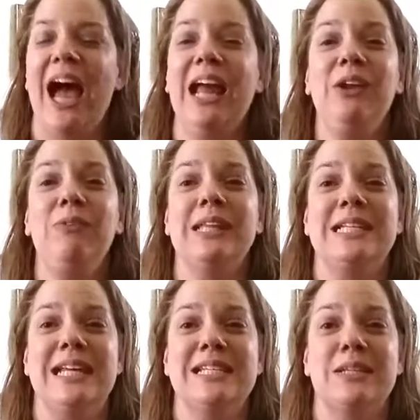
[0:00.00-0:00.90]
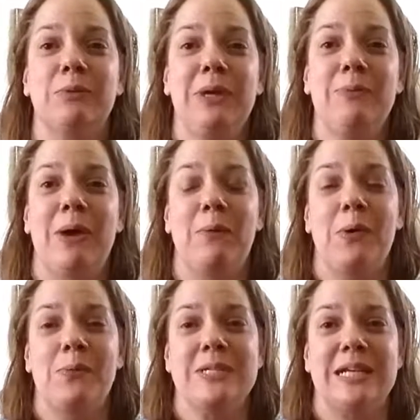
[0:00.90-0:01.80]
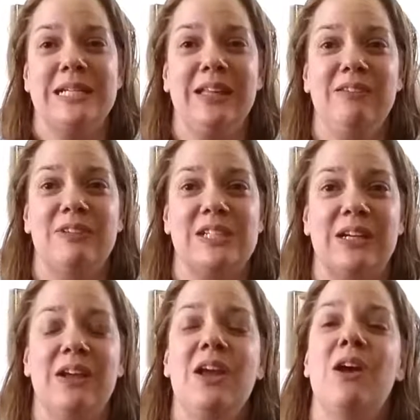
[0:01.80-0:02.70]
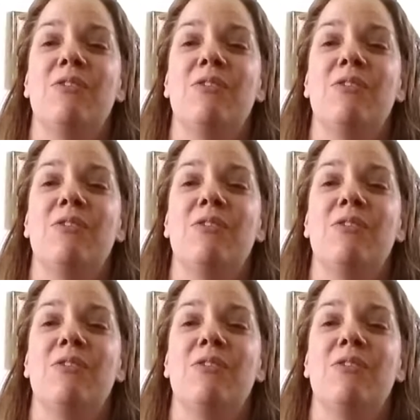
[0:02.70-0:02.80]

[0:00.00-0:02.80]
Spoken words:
I knew the days of the week by what was on television.